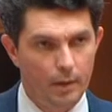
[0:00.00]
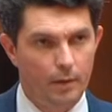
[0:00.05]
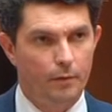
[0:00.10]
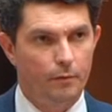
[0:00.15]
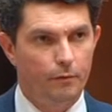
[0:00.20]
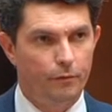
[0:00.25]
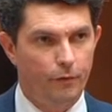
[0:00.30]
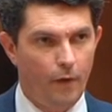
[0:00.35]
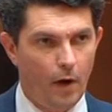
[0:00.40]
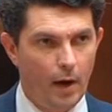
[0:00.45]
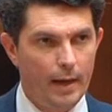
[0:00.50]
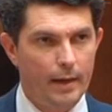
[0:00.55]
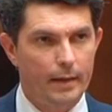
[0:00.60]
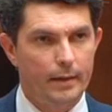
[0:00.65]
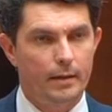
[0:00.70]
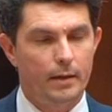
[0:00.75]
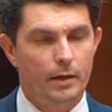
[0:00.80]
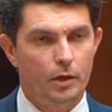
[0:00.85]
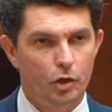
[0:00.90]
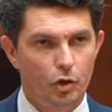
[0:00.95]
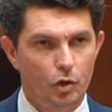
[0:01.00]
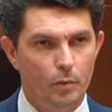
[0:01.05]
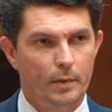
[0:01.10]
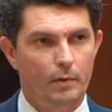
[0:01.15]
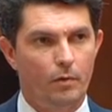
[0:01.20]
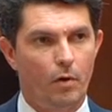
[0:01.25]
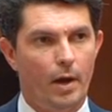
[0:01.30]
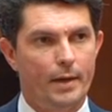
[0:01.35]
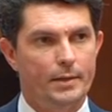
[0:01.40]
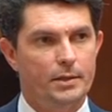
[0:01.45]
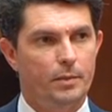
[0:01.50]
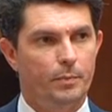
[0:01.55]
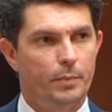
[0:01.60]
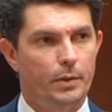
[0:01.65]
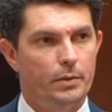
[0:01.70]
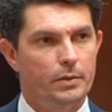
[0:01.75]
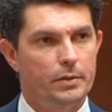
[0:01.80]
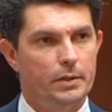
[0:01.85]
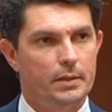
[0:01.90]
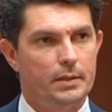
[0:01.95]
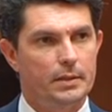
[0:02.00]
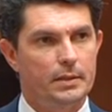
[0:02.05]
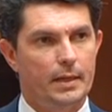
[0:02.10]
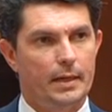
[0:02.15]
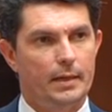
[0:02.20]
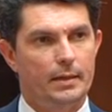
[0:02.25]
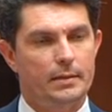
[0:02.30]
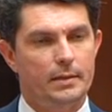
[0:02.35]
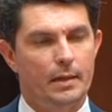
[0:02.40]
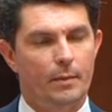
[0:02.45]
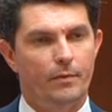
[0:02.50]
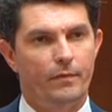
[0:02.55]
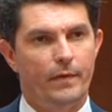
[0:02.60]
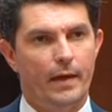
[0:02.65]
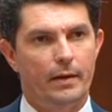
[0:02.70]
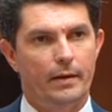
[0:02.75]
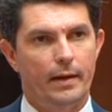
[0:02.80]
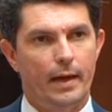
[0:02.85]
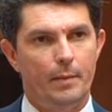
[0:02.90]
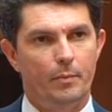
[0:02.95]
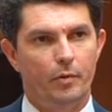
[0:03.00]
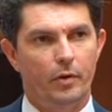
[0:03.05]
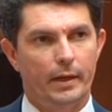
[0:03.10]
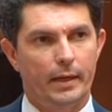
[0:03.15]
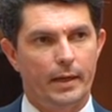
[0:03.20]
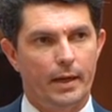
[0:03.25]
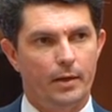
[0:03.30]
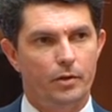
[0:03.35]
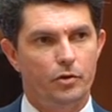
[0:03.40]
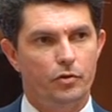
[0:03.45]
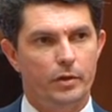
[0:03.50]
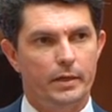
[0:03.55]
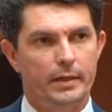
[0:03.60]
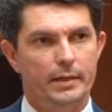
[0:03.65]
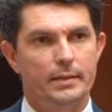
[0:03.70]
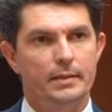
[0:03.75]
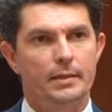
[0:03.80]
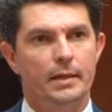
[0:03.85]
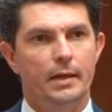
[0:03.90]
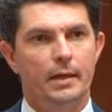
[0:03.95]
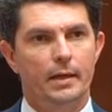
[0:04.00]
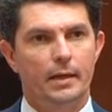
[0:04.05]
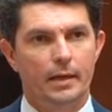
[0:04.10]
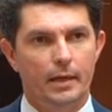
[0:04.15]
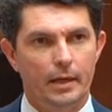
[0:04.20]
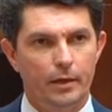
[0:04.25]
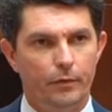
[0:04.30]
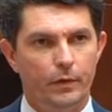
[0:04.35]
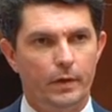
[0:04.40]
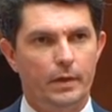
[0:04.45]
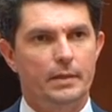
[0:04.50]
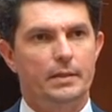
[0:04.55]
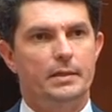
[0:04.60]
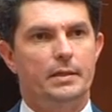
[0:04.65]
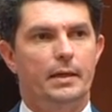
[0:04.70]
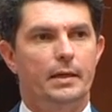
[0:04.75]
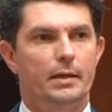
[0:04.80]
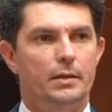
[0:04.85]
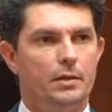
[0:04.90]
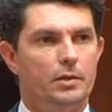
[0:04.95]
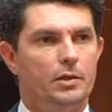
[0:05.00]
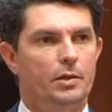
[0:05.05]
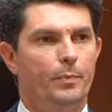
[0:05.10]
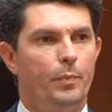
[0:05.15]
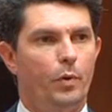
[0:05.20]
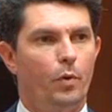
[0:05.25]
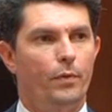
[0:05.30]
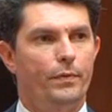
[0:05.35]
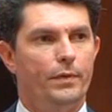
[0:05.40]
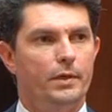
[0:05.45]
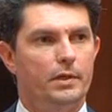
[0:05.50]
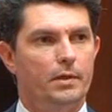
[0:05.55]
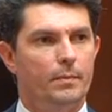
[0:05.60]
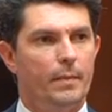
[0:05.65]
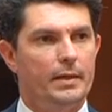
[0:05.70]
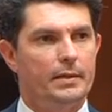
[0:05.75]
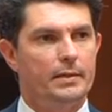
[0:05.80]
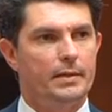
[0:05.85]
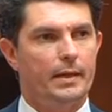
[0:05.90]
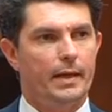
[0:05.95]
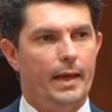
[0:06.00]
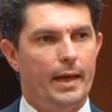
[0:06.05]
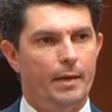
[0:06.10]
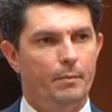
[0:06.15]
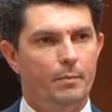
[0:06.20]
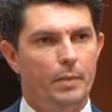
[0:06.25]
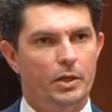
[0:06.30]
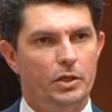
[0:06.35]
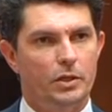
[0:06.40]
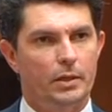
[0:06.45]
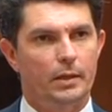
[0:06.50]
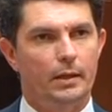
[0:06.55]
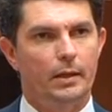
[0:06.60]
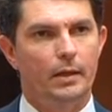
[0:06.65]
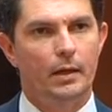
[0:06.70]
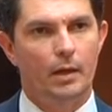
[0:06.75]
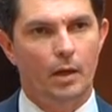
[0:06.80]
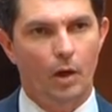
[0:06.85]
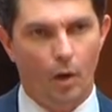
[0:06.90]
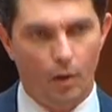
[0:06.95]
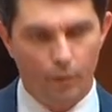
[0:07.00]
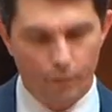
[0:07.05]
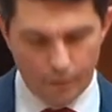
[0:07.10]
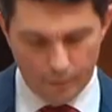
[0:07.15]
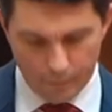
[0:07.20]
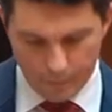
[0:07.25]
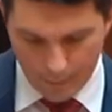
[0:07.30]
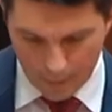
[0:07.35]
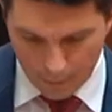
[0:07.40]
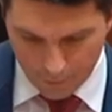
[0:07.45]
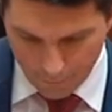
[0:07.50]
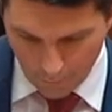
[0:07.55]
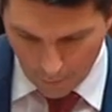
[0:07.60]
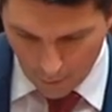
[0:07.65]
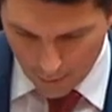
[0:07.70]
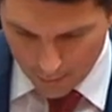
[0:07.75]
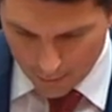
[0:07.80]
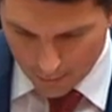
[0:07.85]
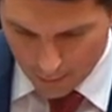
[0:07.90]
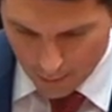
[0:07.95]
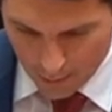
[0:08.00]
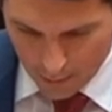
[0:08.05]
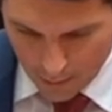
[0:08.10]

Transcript: violent human rights abuses in some of our neighbouring countries if it is seen to support the domestic ambition of vilifying